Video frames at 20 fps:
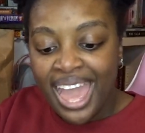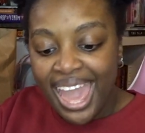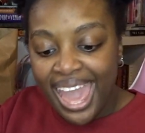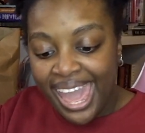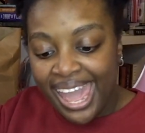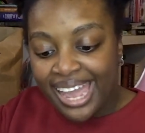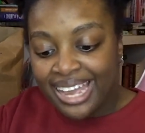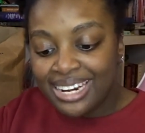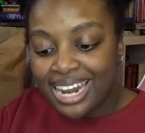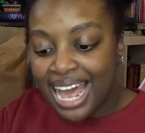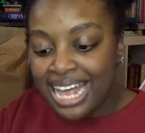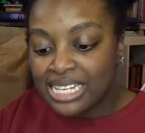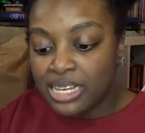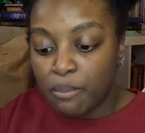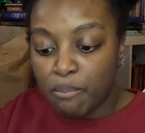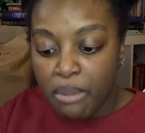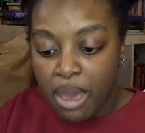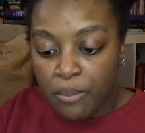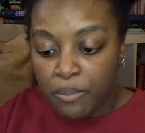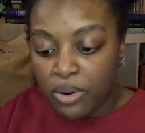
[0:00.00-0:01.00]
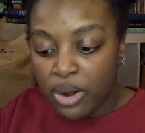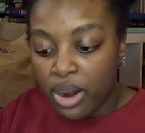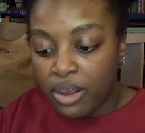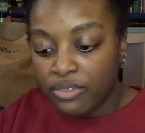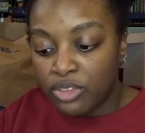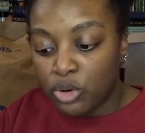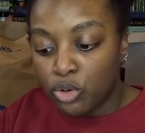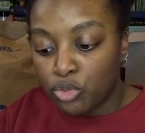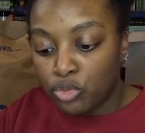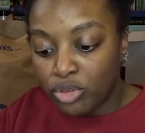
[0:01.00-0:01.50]
And as a member of
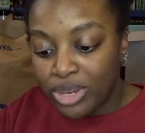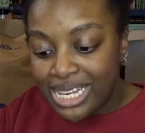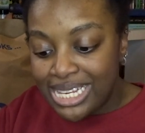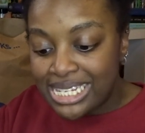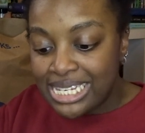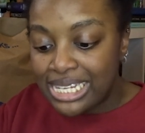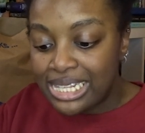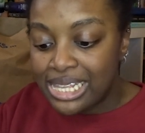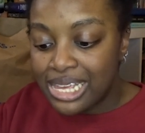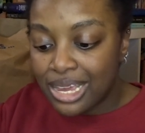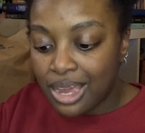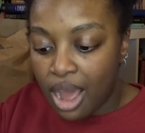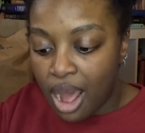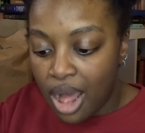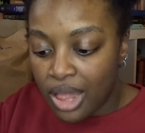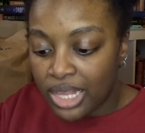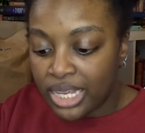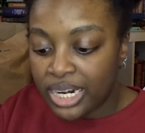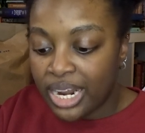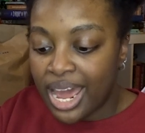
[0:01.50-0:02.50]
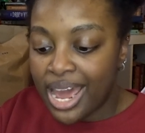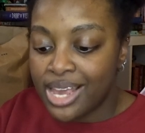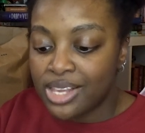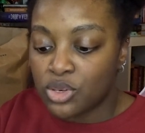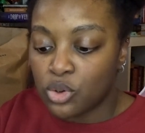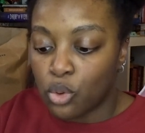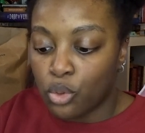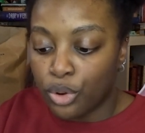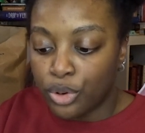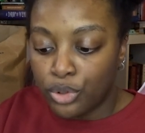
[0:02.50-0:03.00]
the recently
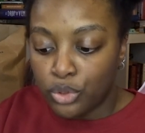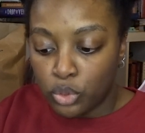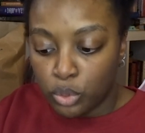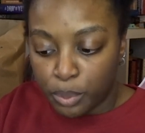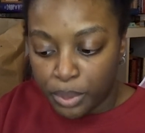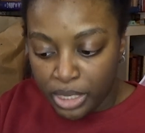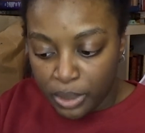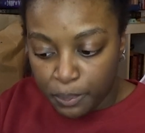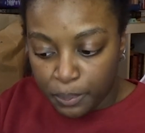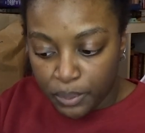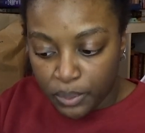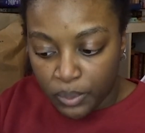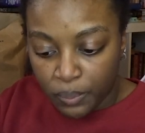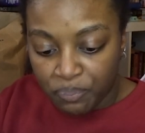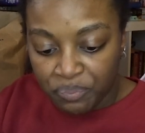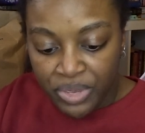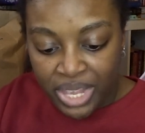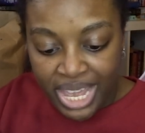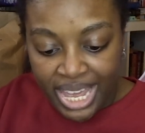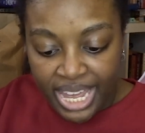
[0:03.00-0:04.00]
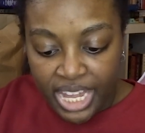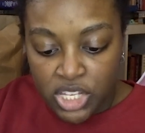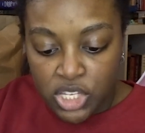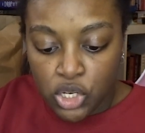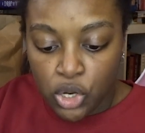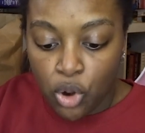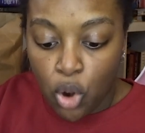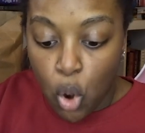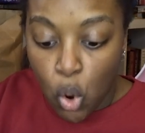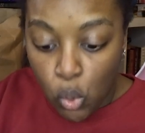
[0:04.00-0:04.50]
colonized Ornu people, it's
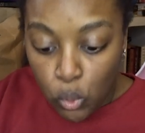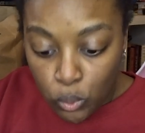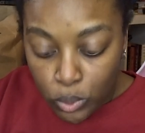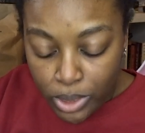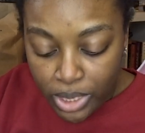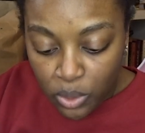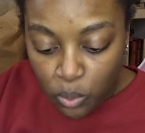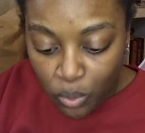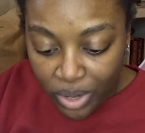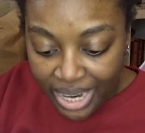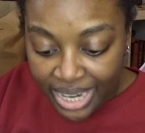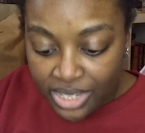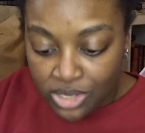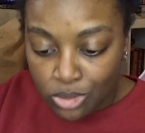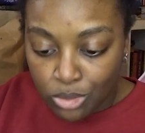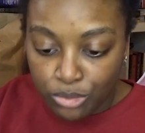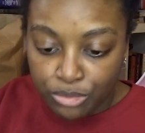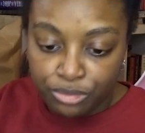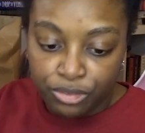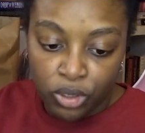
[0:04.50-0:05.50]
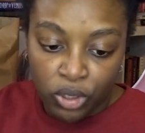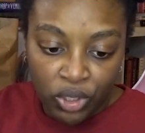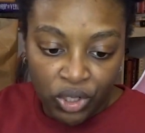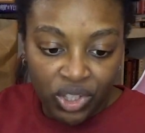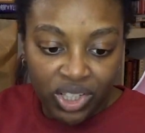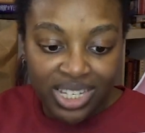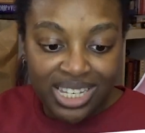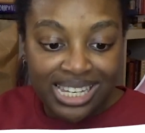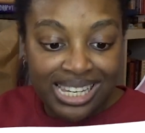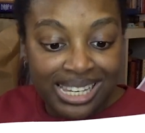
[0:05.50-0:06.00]
her only way to
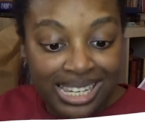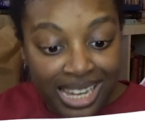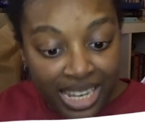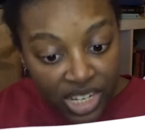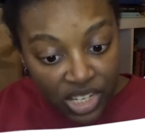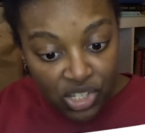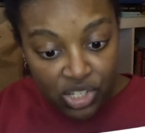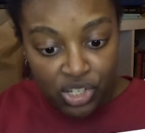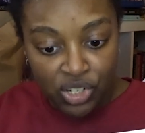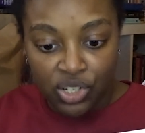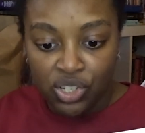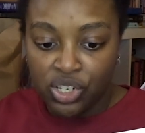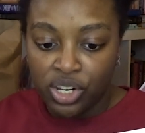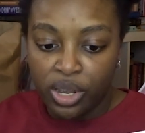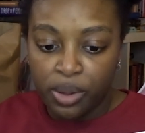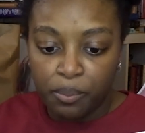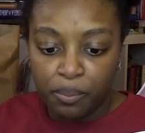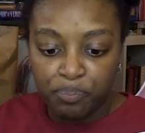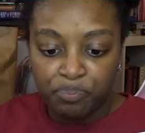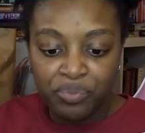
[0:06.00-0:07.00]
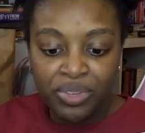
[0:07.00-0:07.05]
full citizenship.